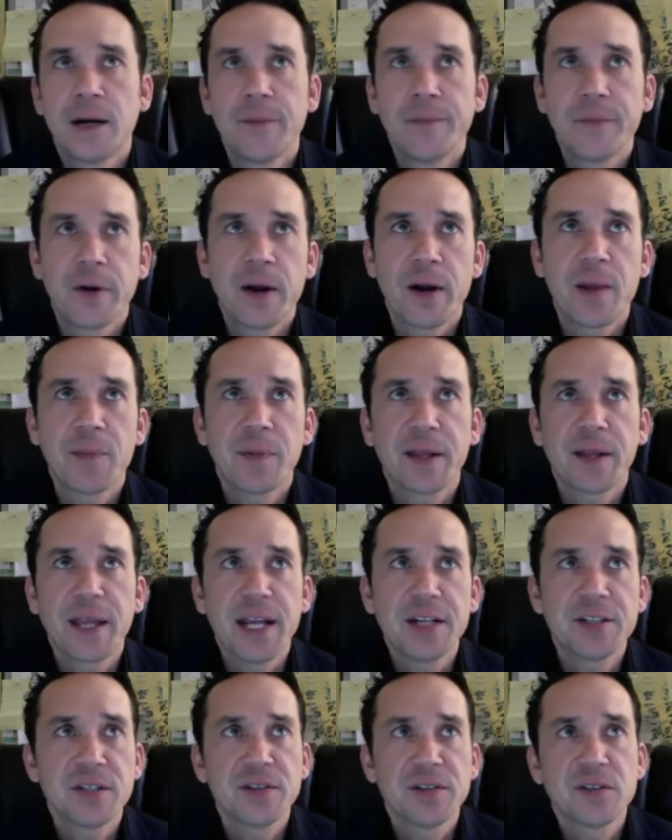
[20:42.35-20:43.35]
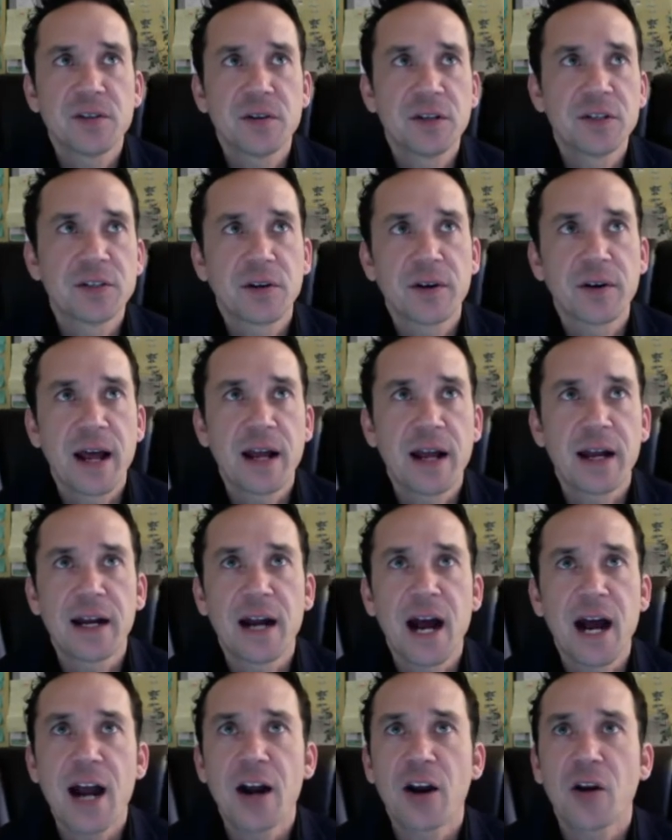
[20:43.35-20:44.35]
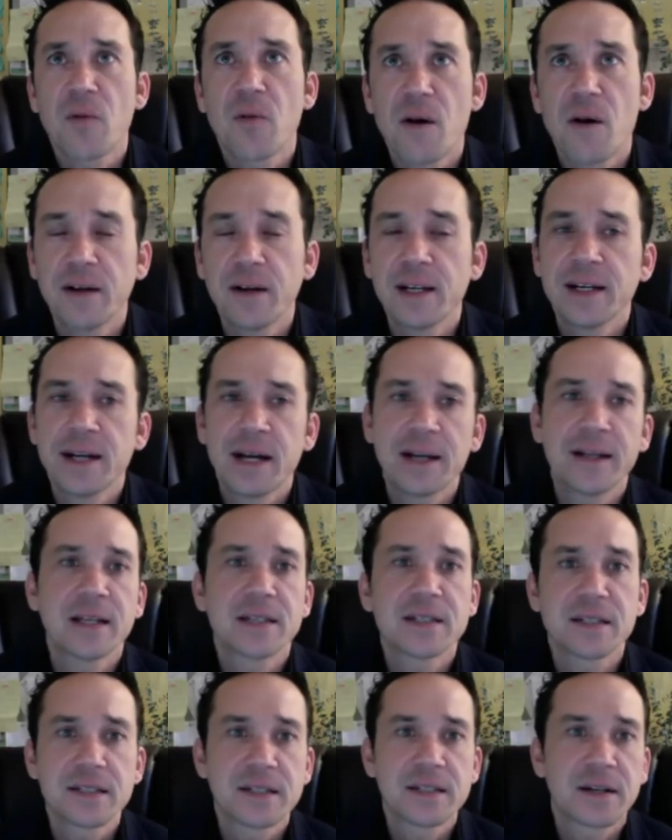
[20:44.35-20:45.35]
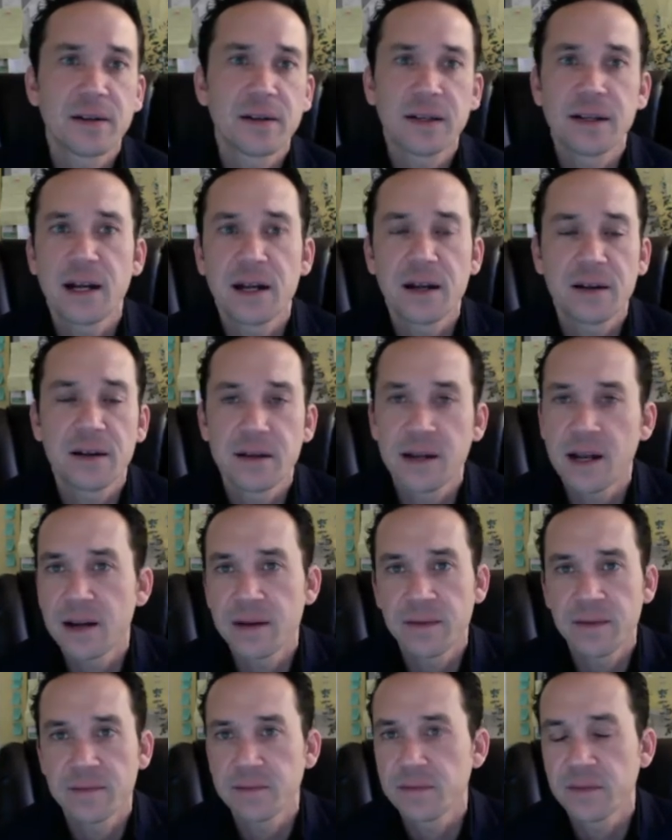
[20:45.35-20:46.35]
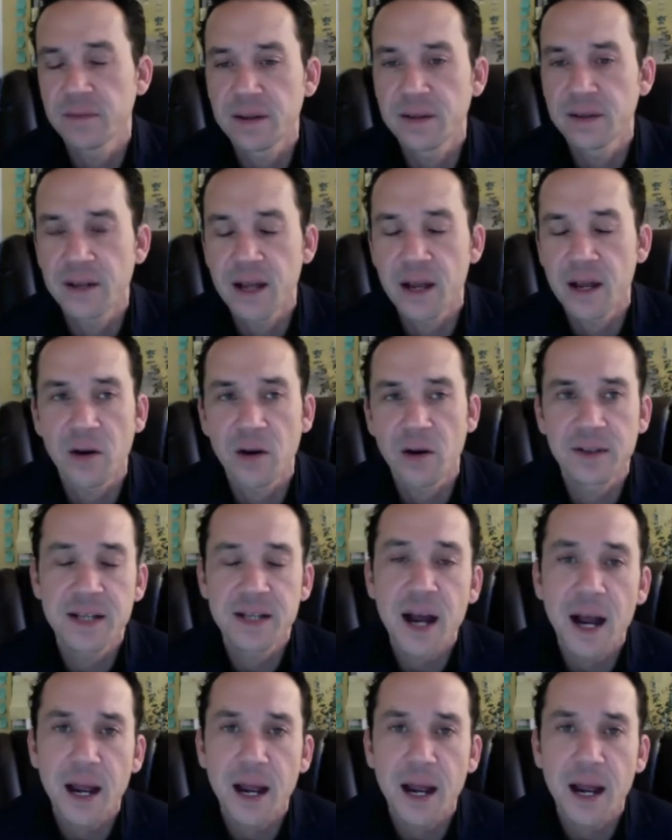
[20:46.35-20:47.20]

their application is going to turn out at a higher quality, not necessarily, not all the time.